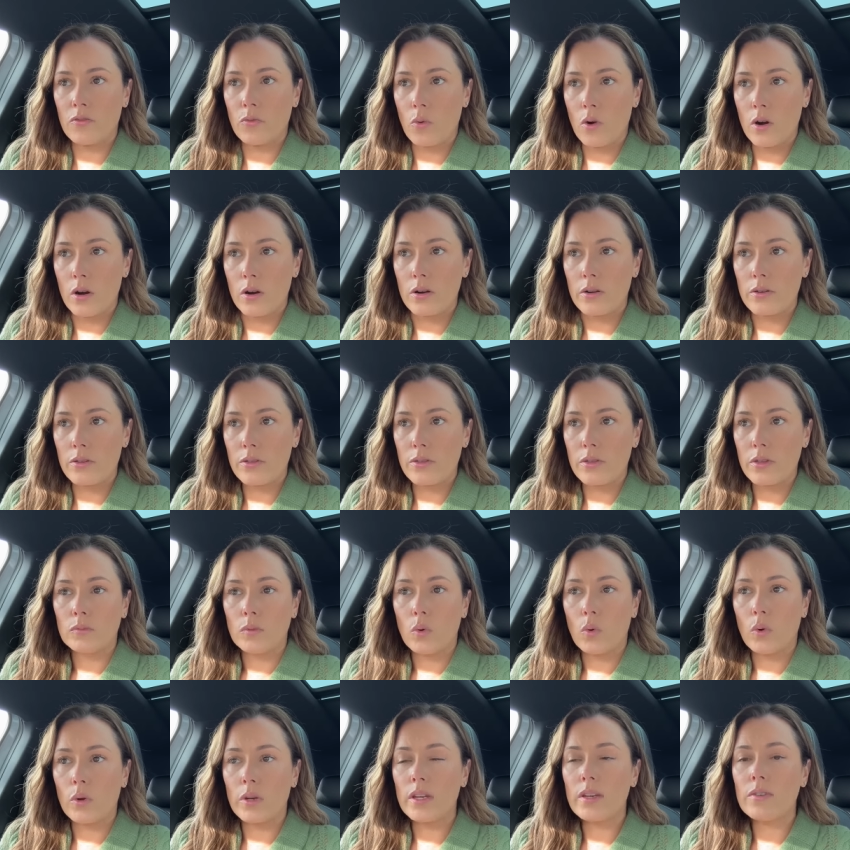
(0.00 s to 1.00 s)
worth
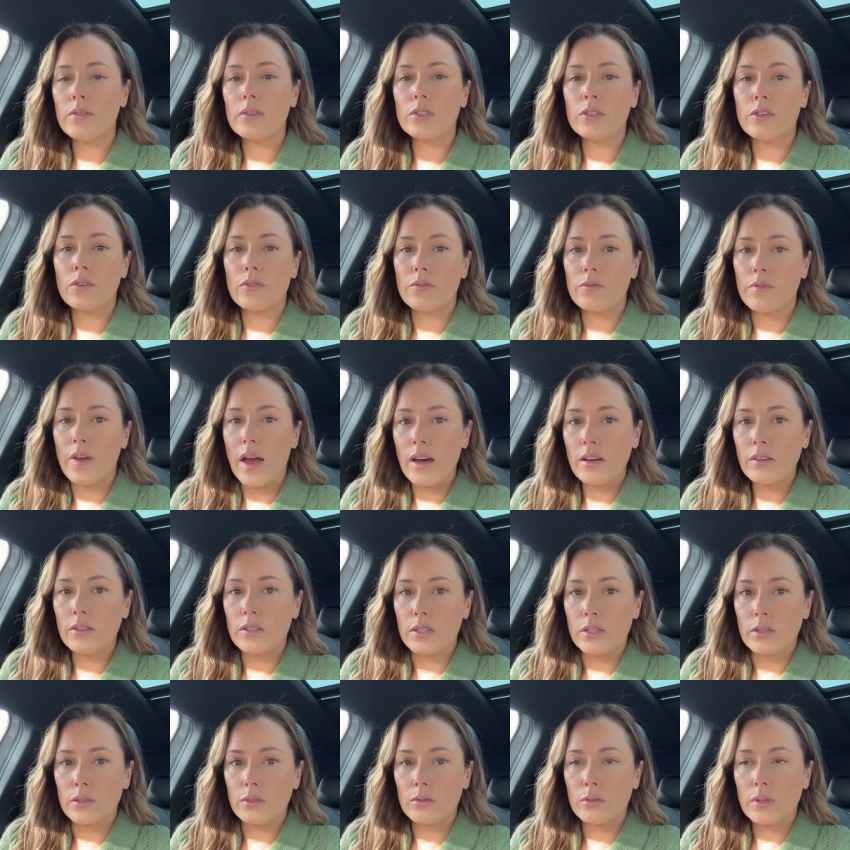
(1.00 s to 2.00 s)
or even your
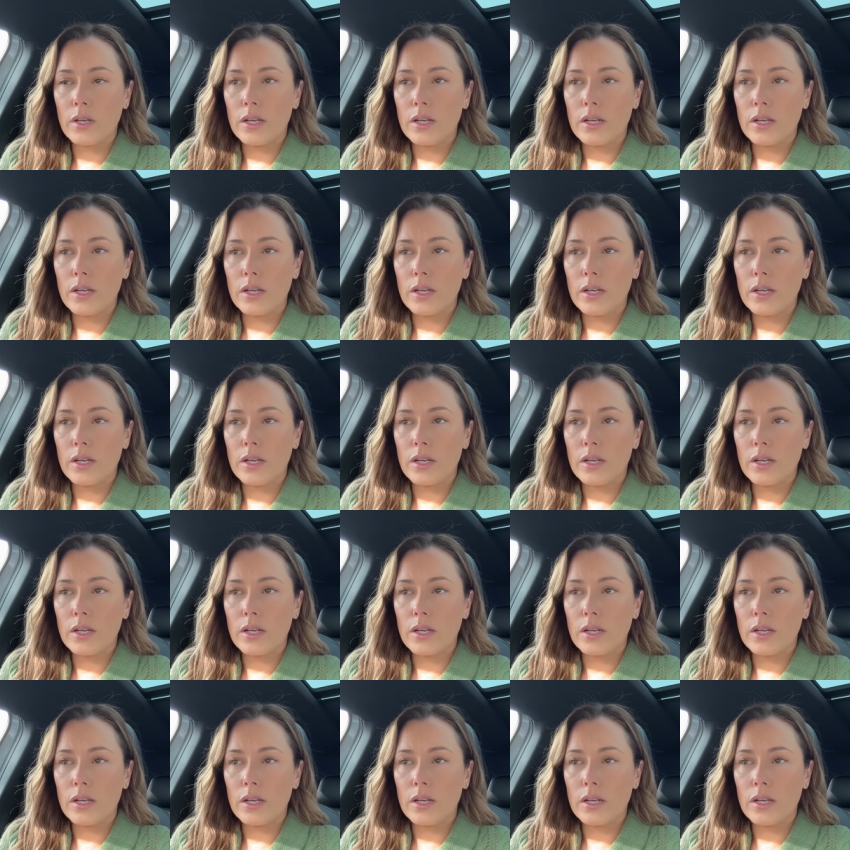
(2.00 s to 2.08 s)
value.